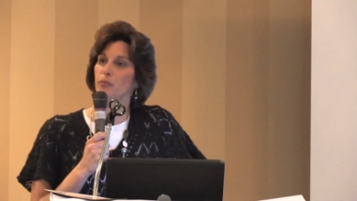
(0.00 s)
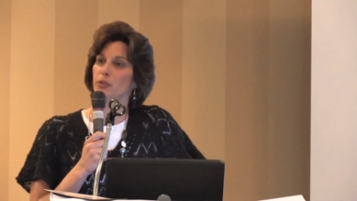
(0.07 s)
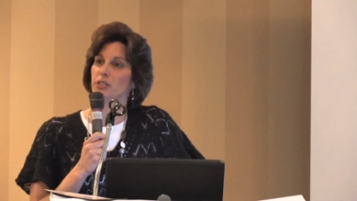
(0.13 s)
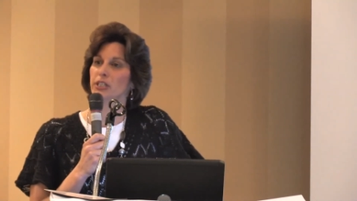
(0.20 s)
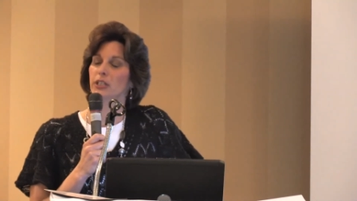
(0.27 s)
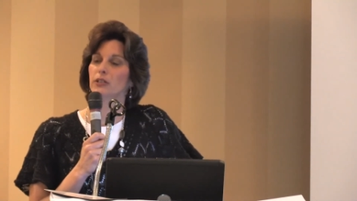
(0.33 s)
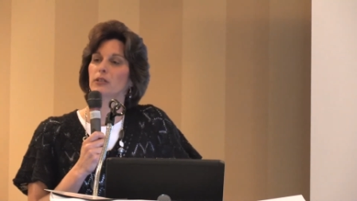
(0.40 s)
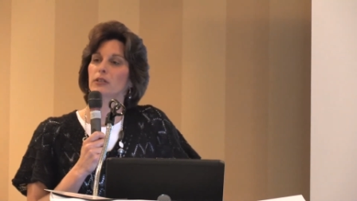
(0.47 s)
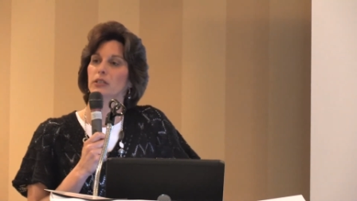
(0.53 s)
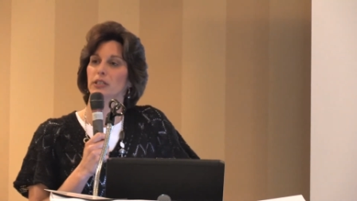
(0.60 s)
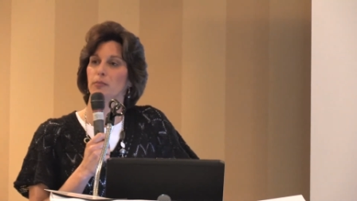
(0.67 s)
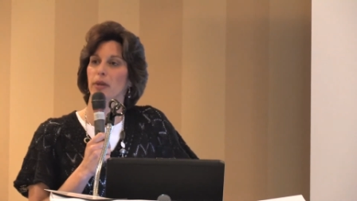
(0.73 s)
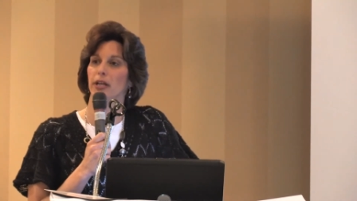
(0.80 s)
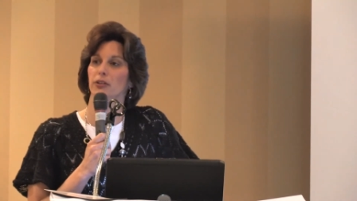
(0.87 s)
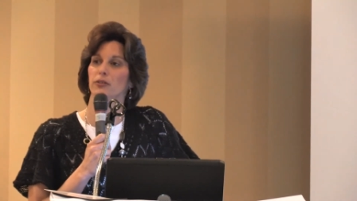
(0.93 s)
particularly
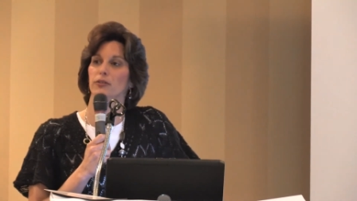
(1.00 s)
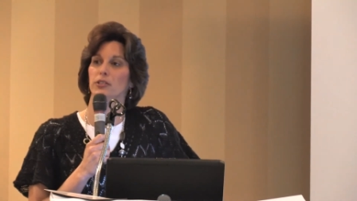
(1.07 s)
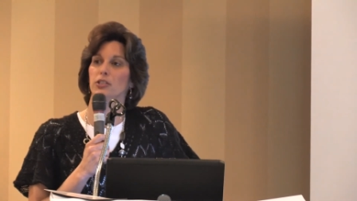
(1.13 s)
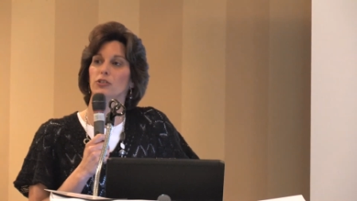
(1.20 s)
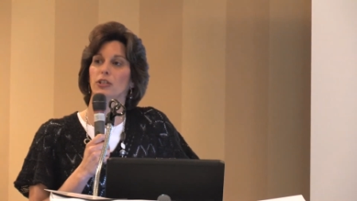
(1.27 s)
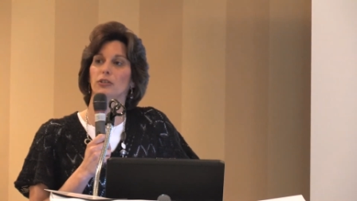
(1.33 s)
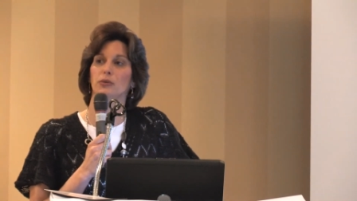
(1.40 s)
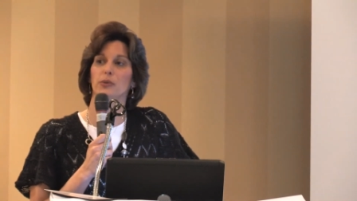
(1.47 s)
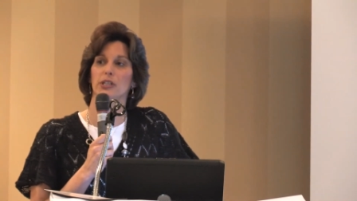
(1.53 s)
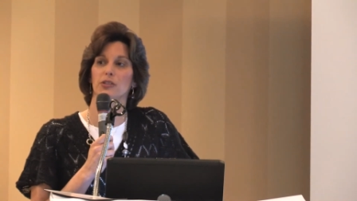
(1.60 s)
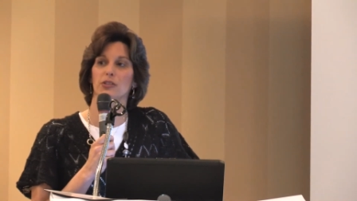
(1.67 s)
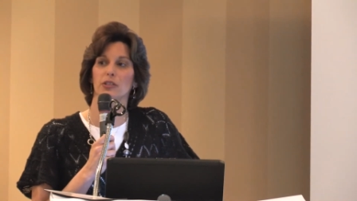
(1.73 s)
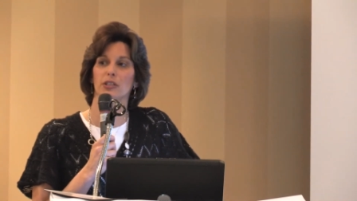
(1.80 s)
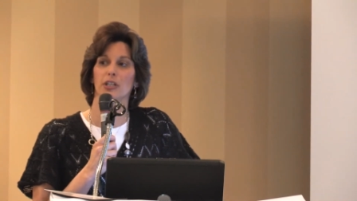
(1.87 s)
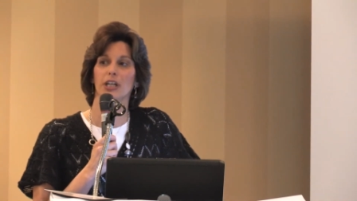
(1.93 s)
macular
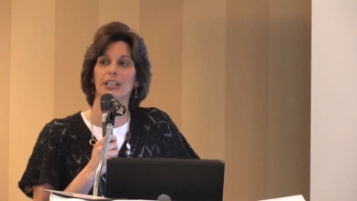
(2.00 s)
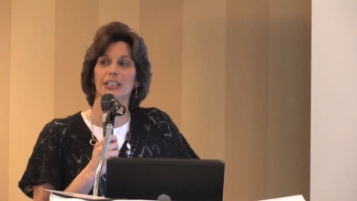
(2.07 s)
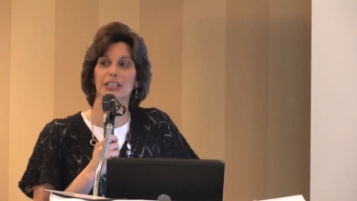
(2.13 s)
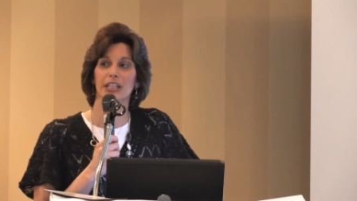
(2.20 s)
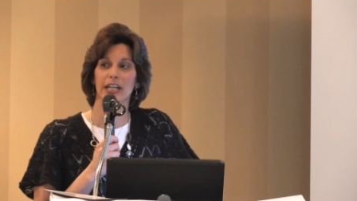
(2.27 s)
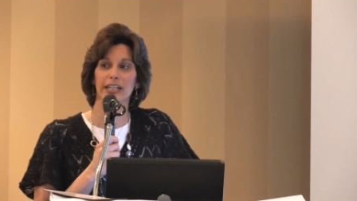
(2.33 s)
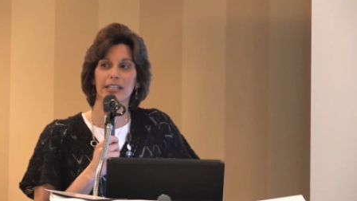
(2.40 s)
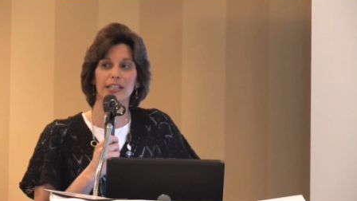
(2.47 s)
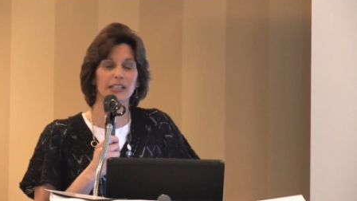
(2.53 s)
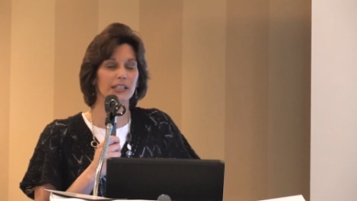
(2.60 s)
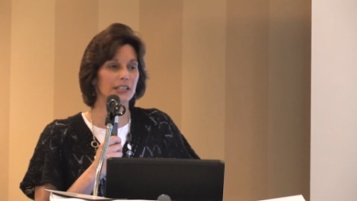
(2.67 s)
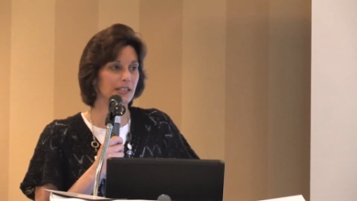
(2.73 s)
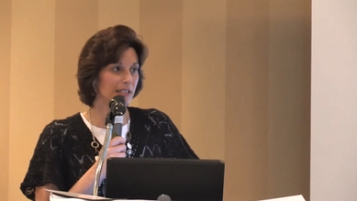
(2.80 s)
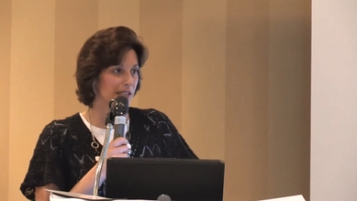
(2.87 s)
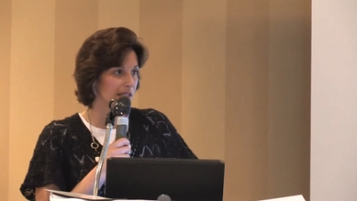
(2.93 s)
degeneration, lighting
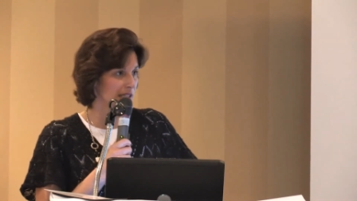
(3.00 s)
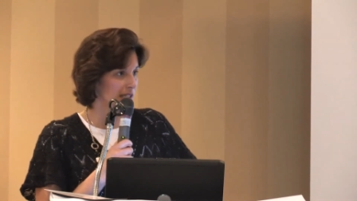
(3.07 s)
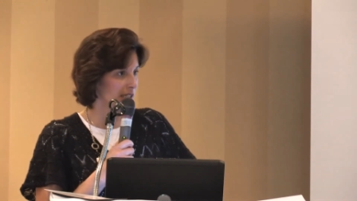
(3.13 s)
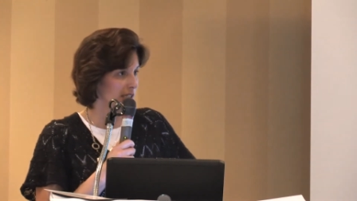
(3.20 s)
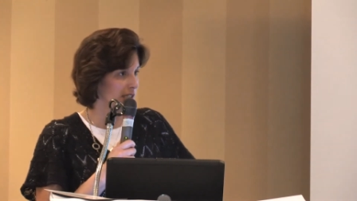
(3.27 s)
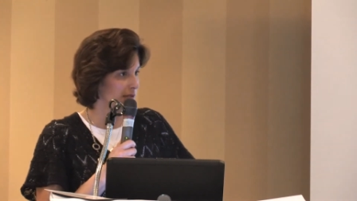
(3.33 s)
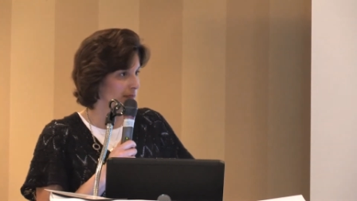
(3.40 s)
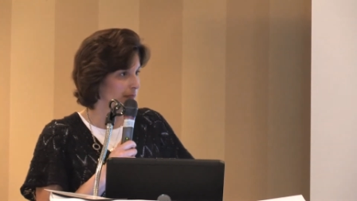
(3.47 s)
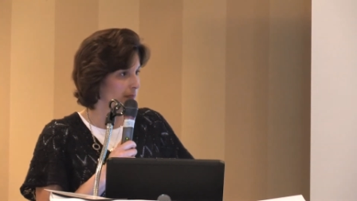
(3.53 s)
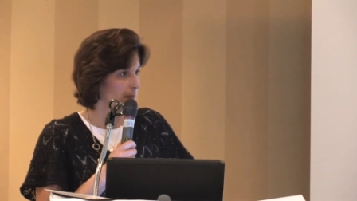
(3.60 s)
is the key.